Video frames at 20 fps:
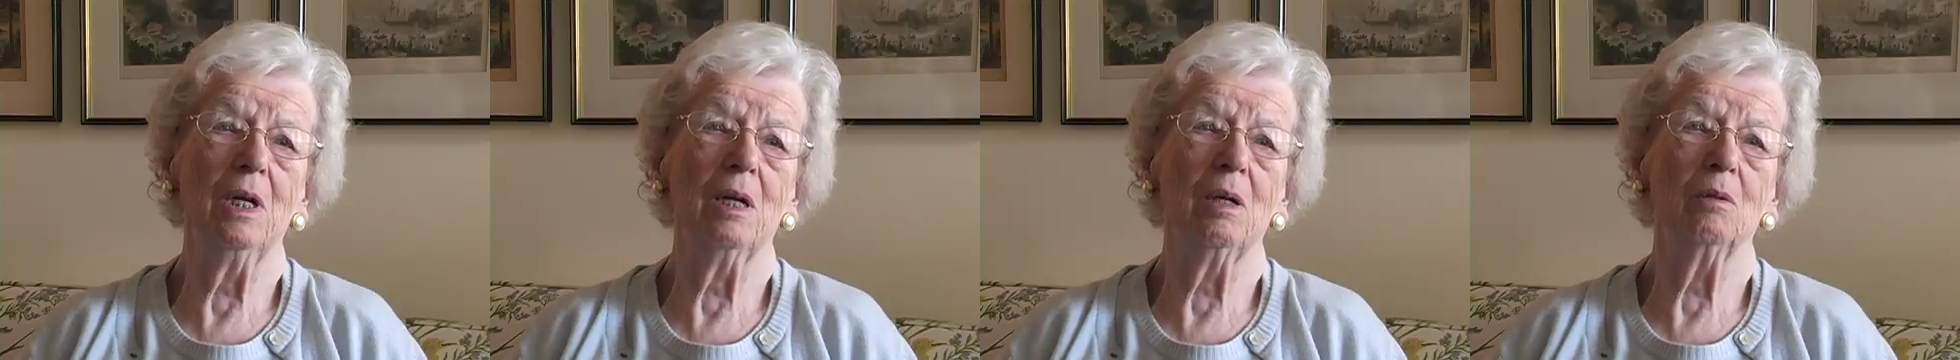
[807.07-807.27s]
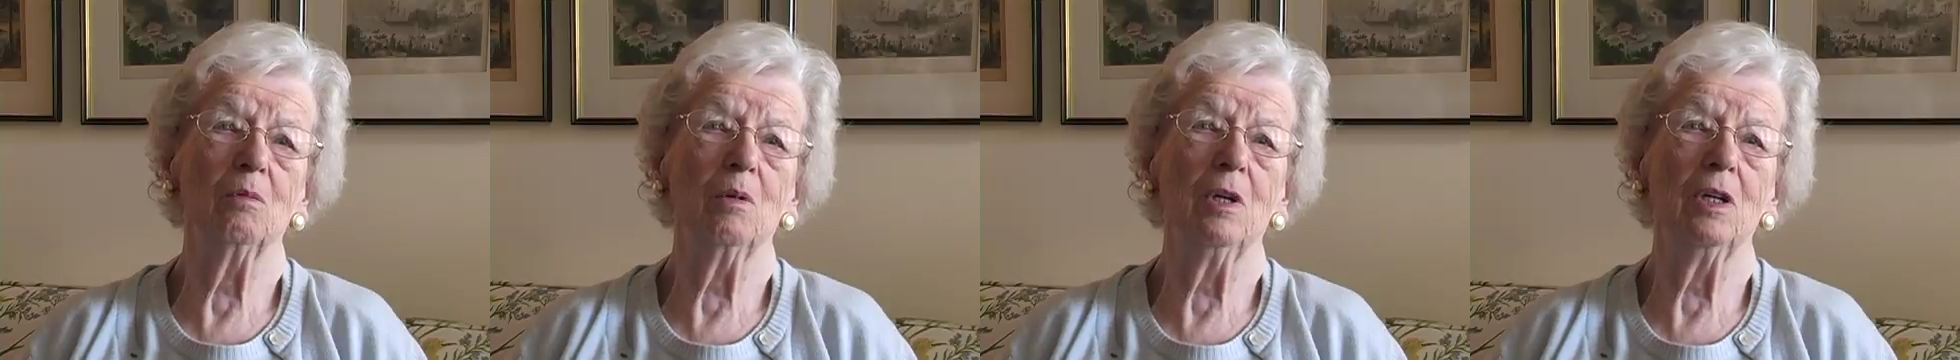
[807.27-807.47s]
I
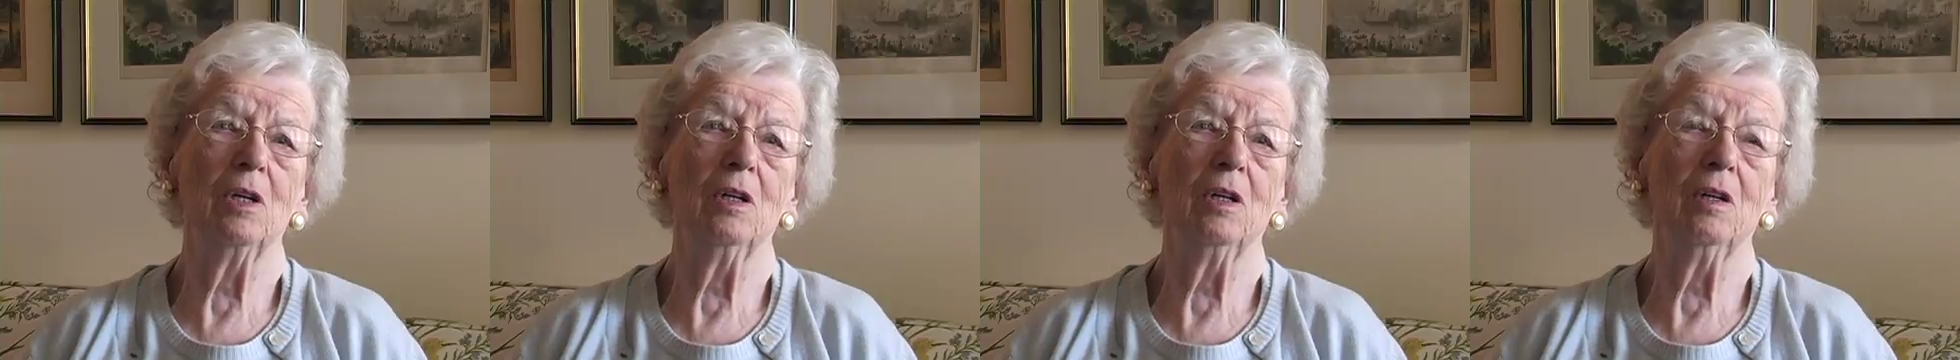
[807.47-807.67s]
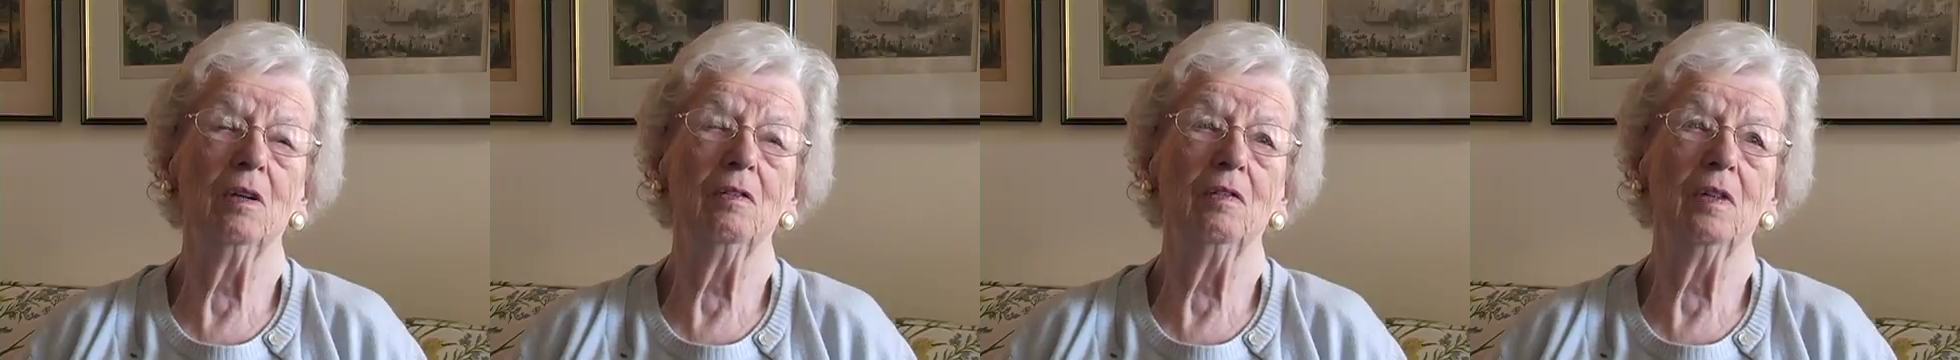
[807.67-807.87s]
wonder
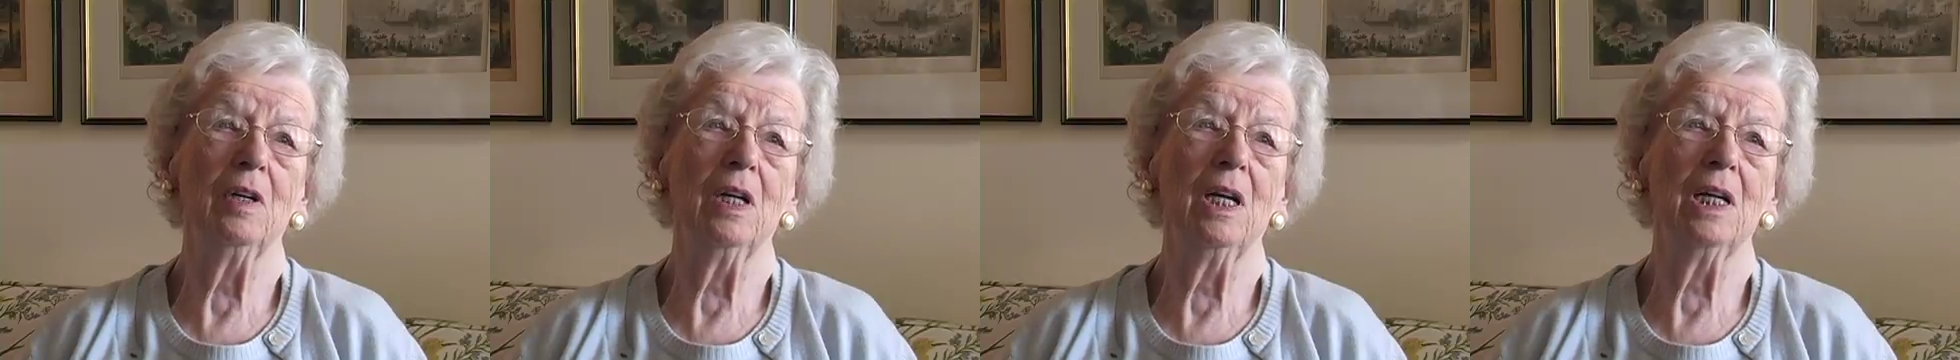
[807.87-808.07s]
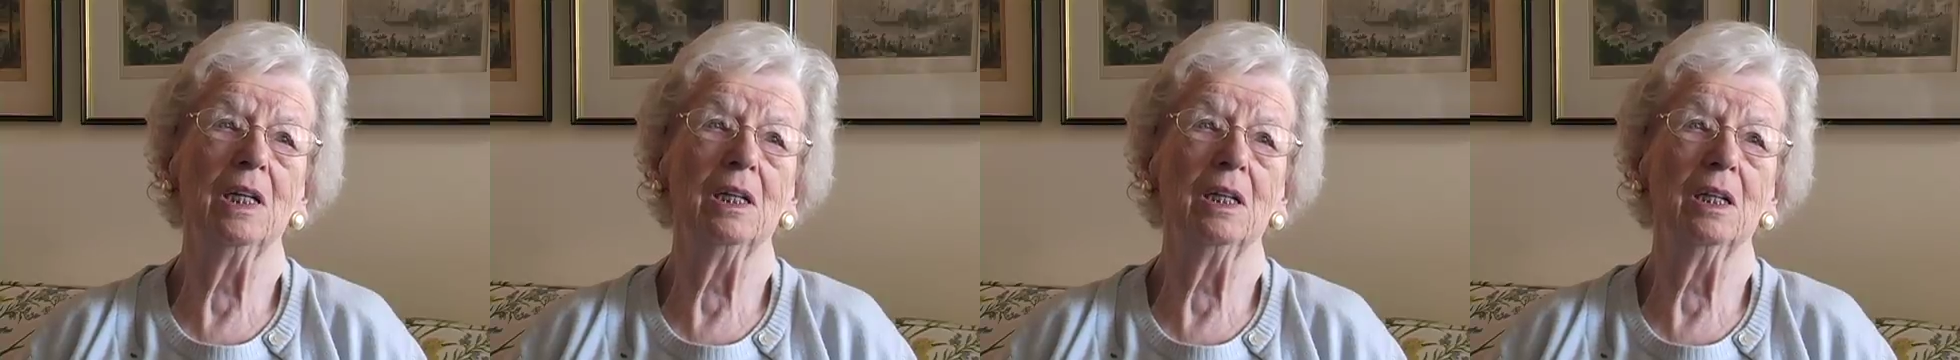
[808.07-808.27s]
if you'd
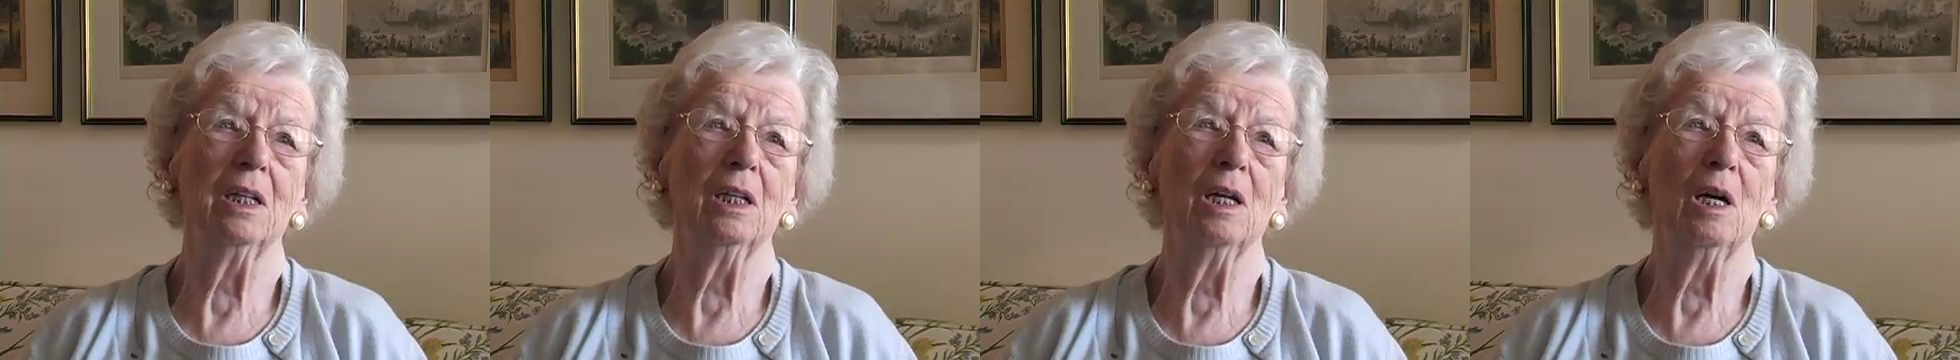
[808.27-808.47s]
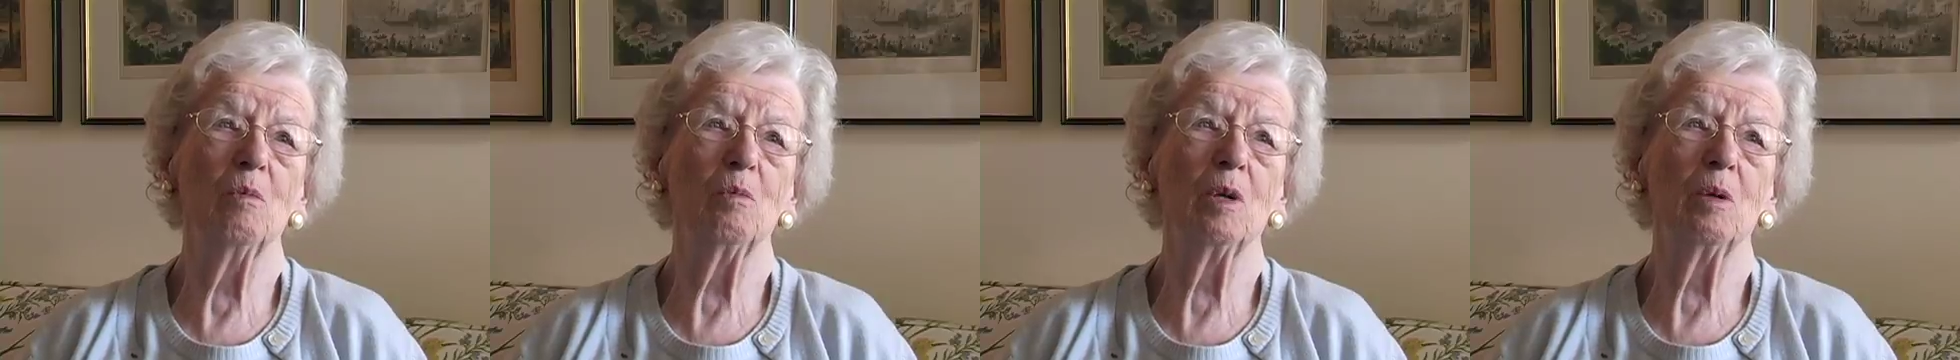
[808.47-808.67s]
like to
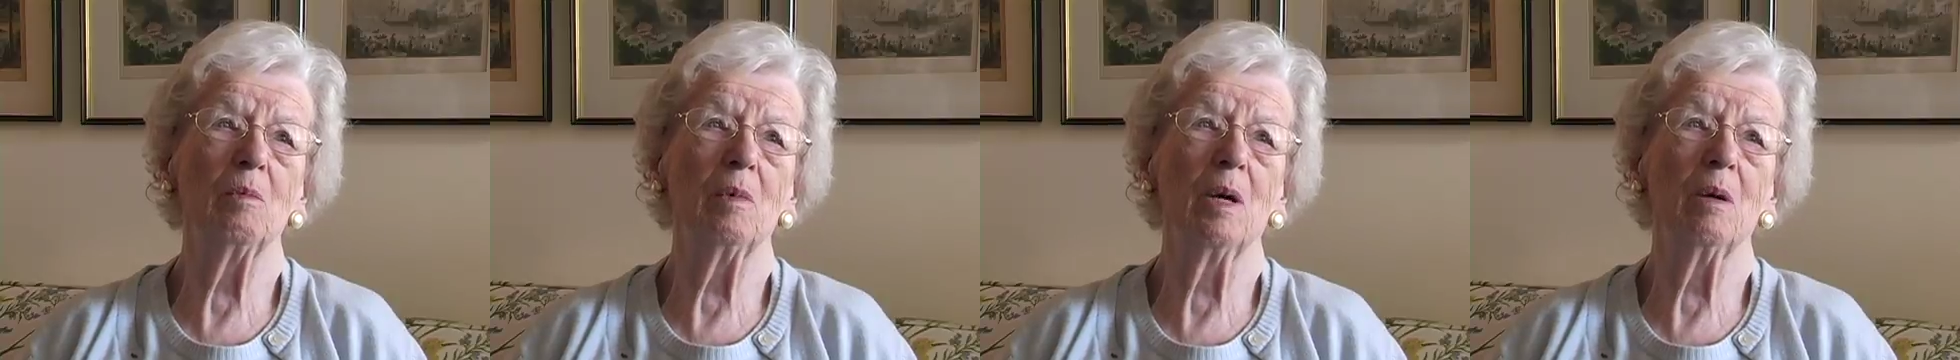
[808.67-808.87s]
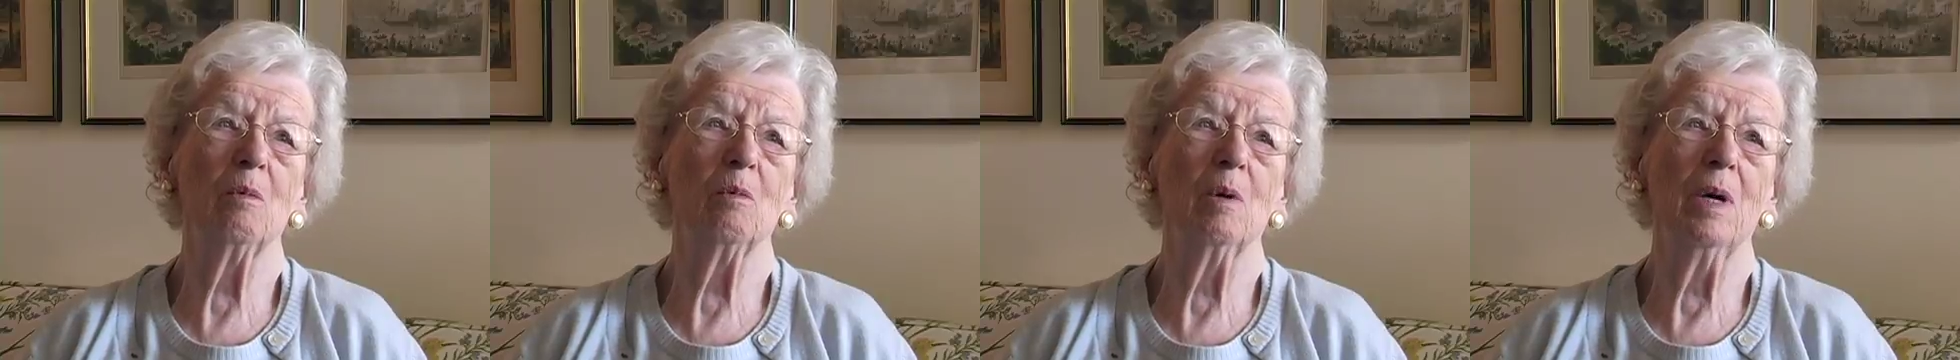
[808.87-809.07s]
come to
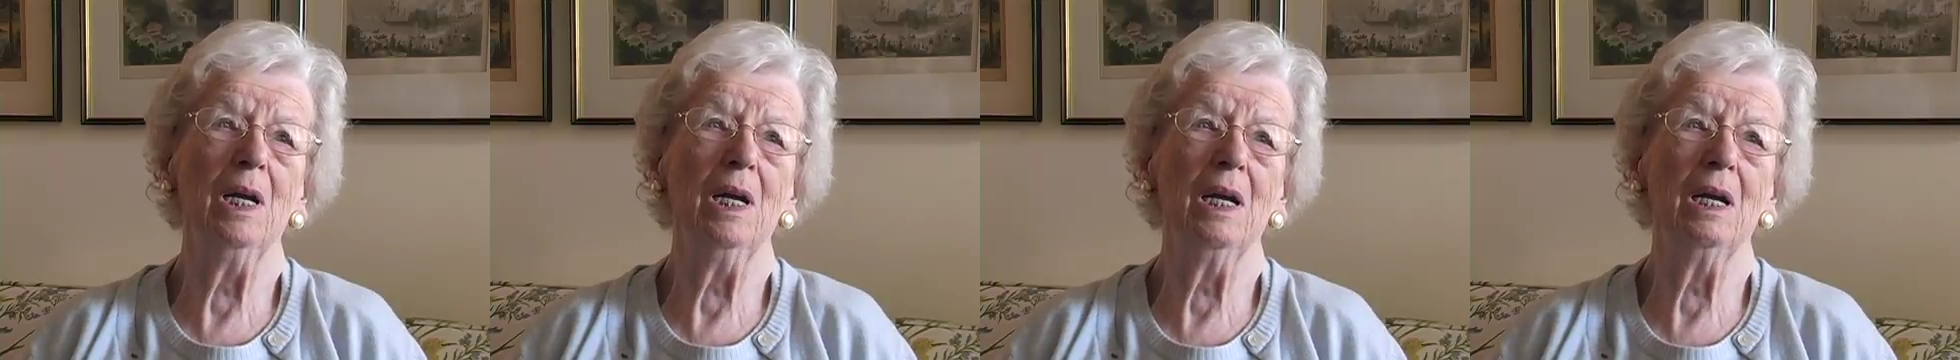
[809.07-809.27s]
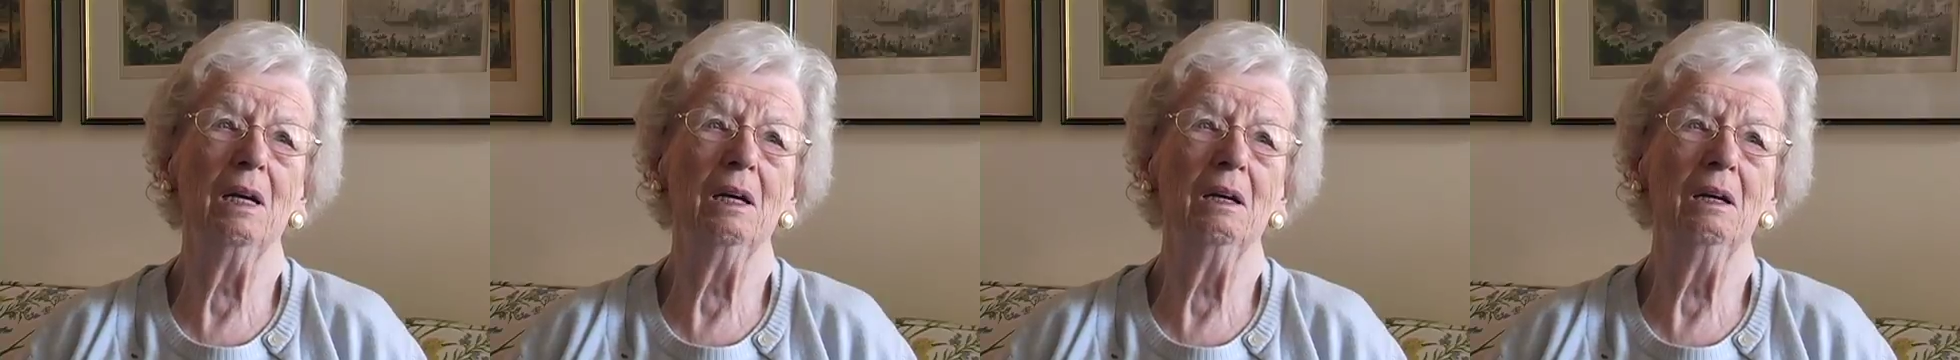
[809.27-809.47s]
my
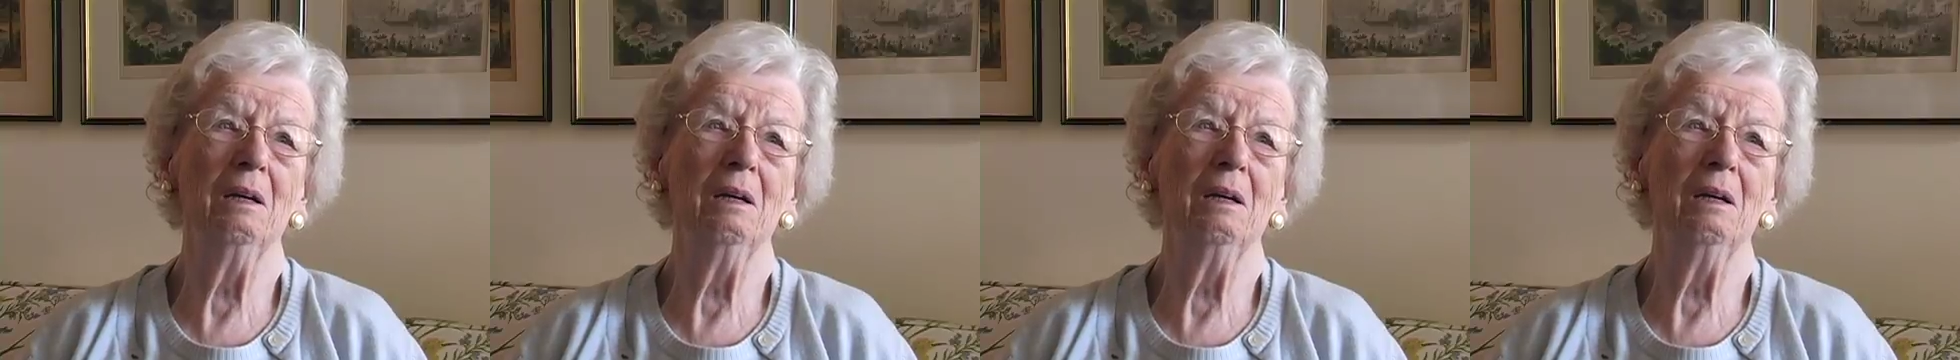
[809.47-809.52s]
wedding.